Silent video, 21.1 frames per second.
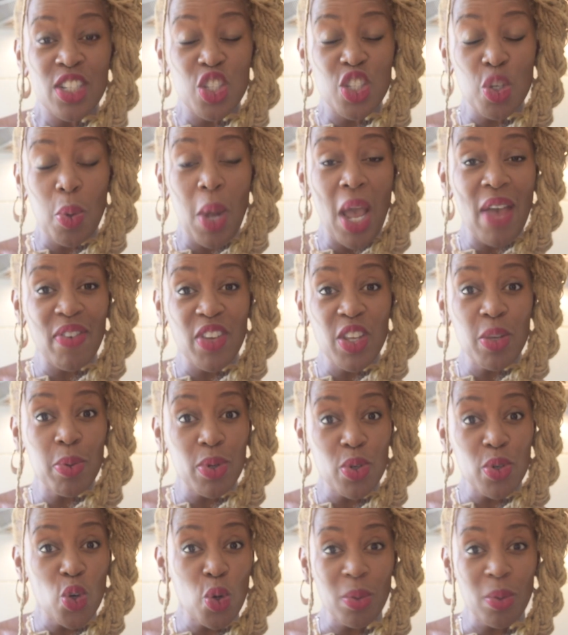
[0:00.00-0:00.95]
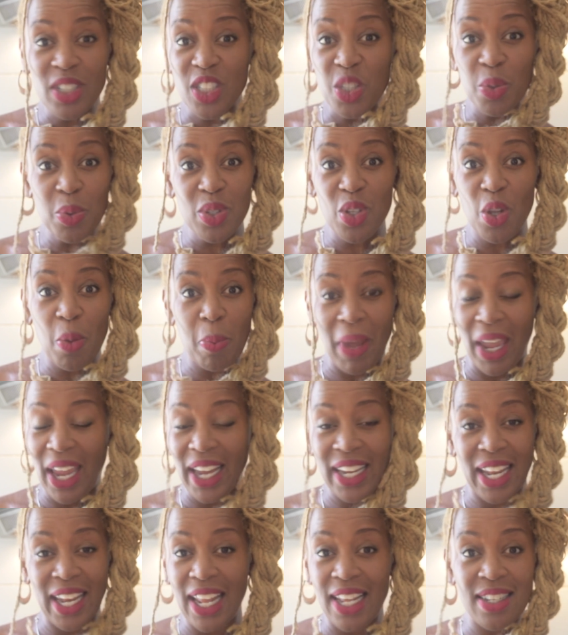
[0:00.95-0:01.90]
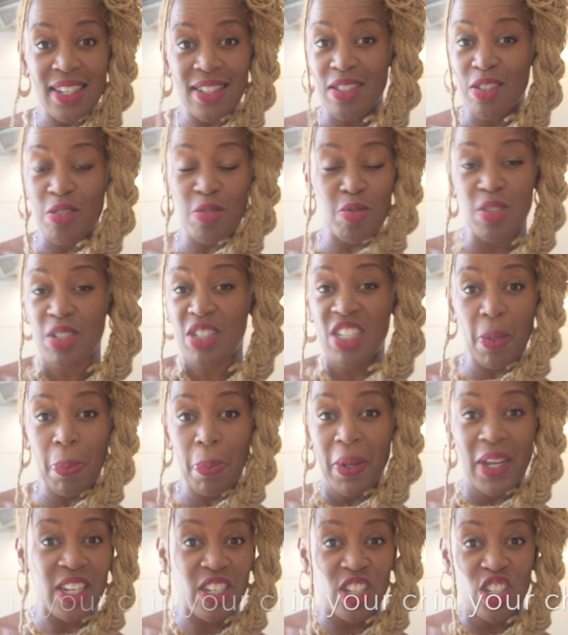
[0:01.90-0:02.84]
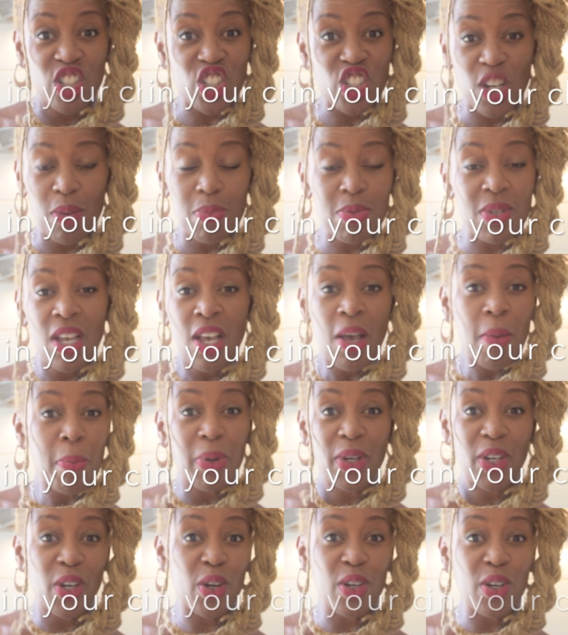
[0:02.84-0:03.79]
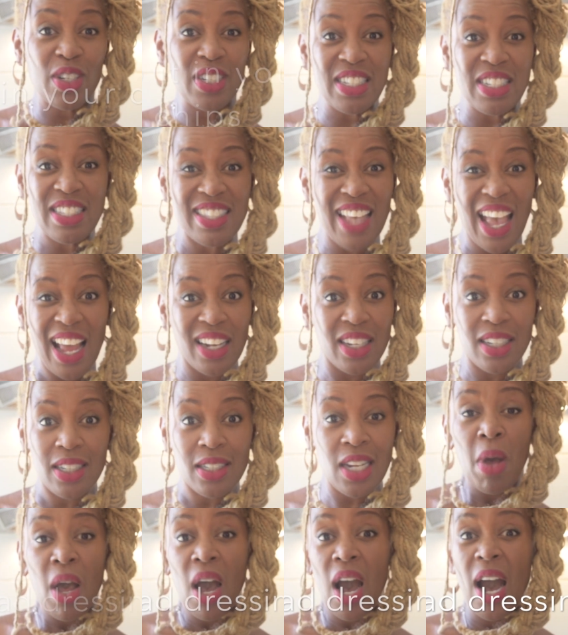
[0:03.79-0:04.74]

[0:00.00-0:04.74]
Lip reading: Do whatever you would normally do with your mayonnaise. You dip it in your chips, put it on your salad.